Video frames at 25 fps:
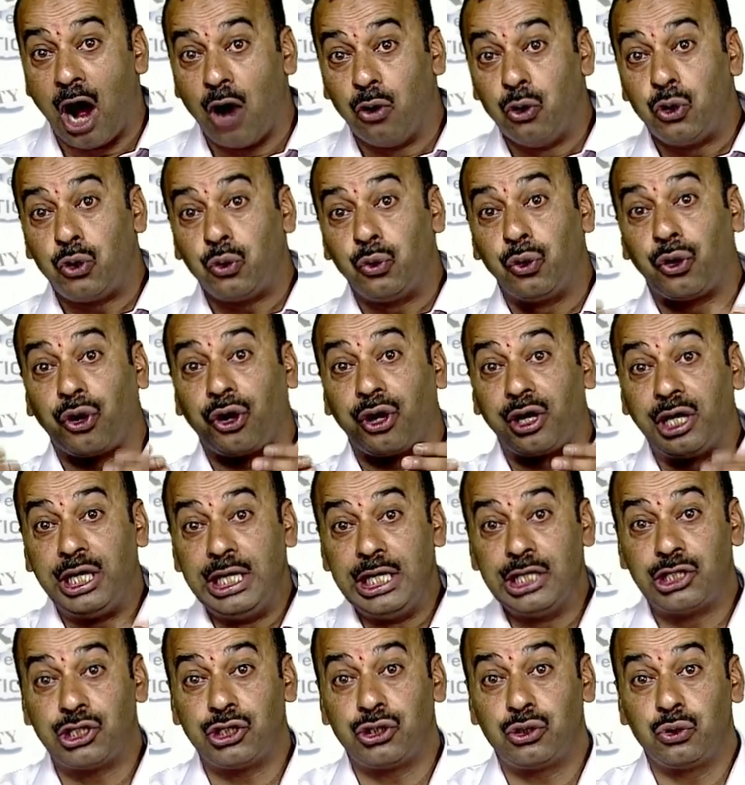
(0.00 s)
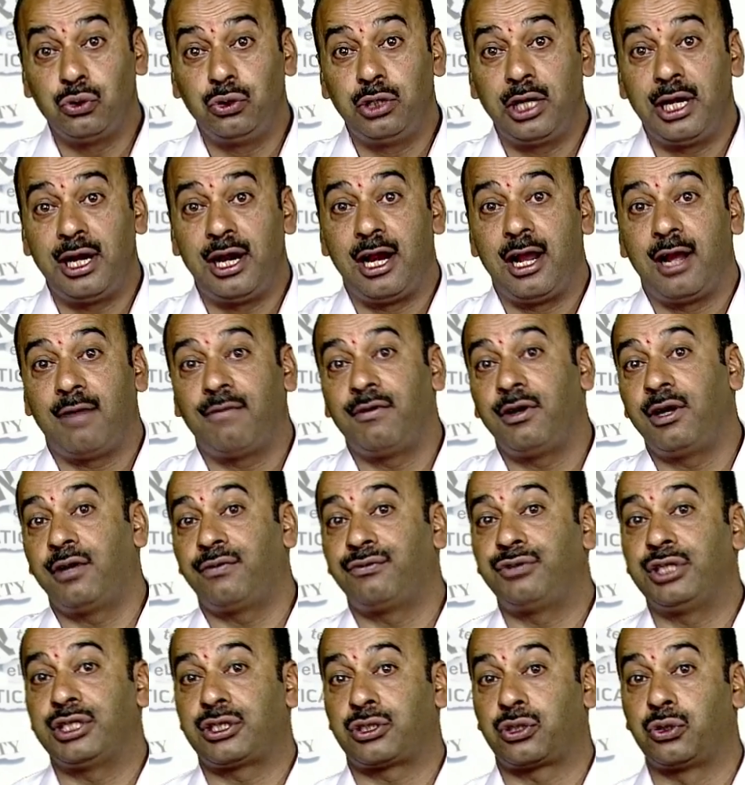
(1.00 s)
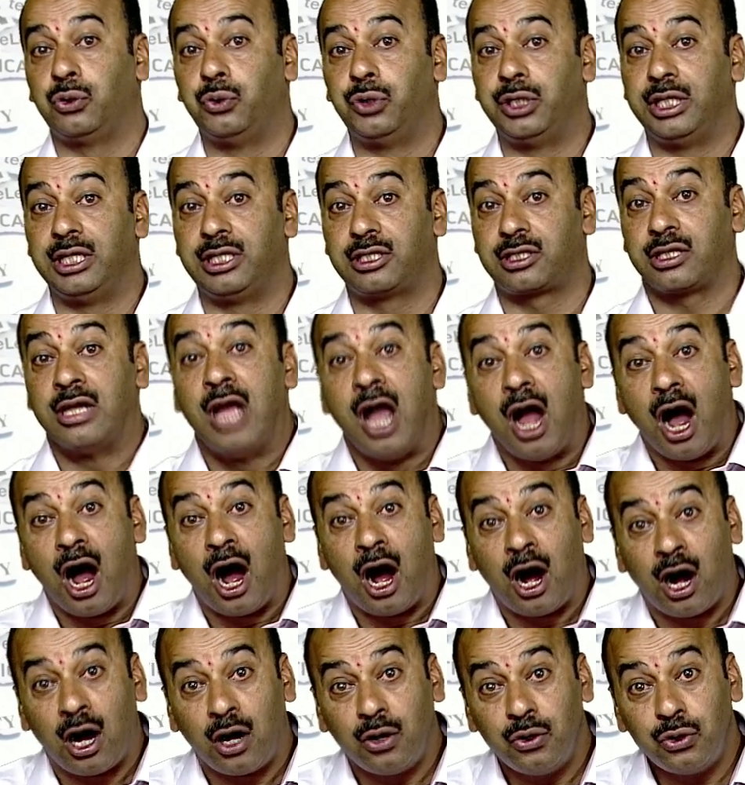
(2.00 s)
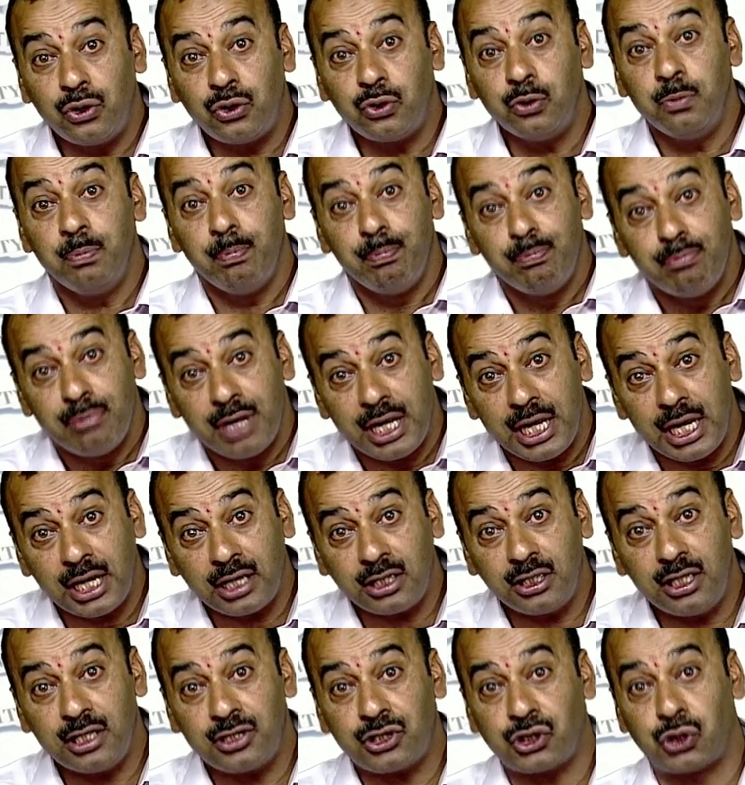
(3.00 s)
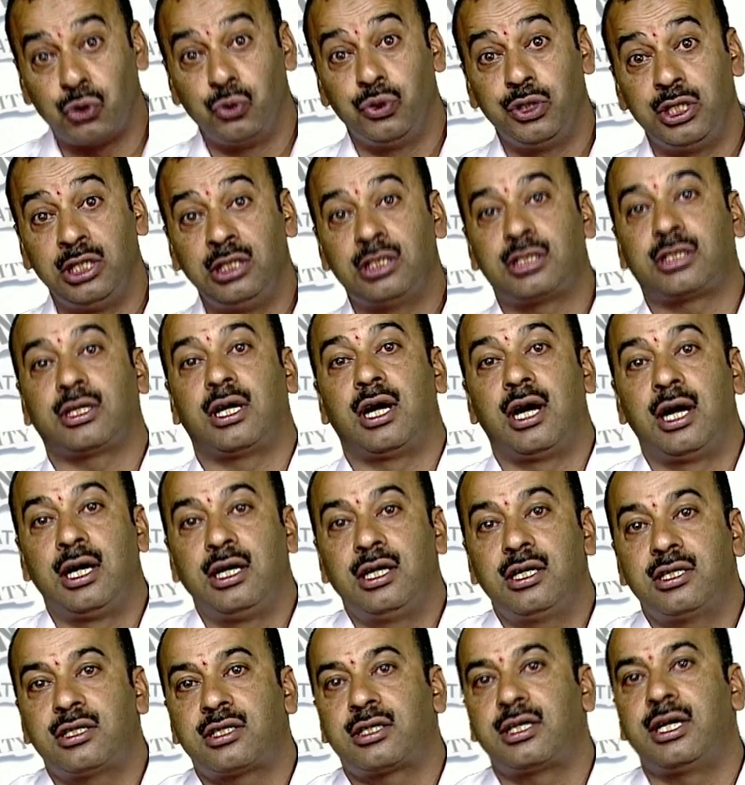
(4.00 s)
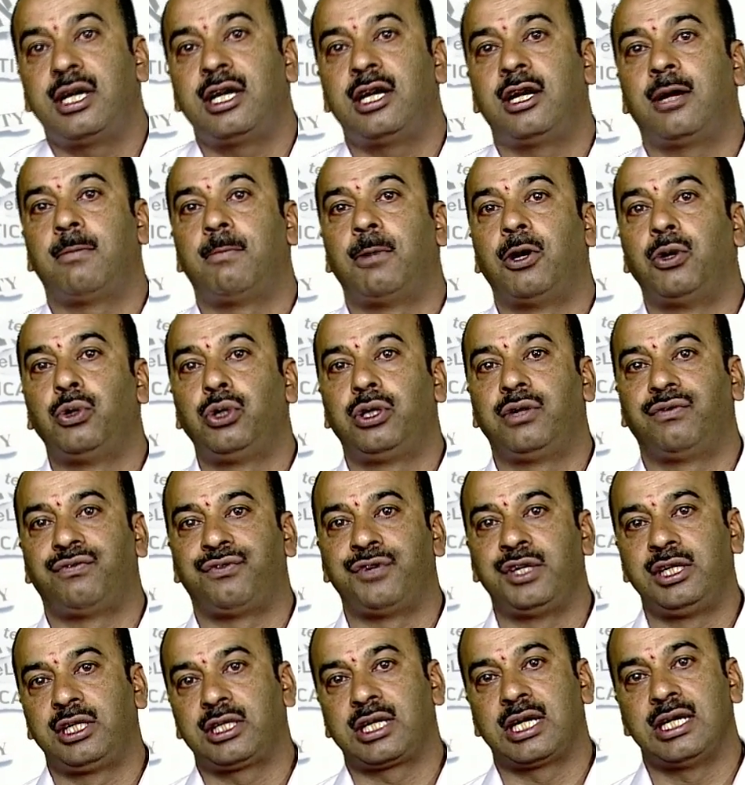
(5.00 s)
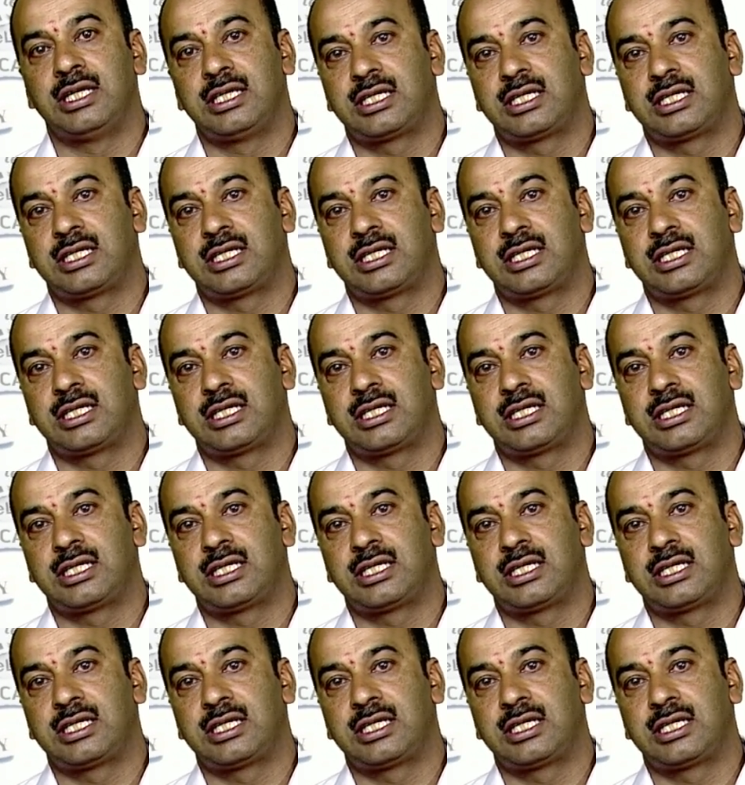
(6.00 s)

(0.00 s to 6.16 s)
how to reach to the level of the students, how to make the students understand about different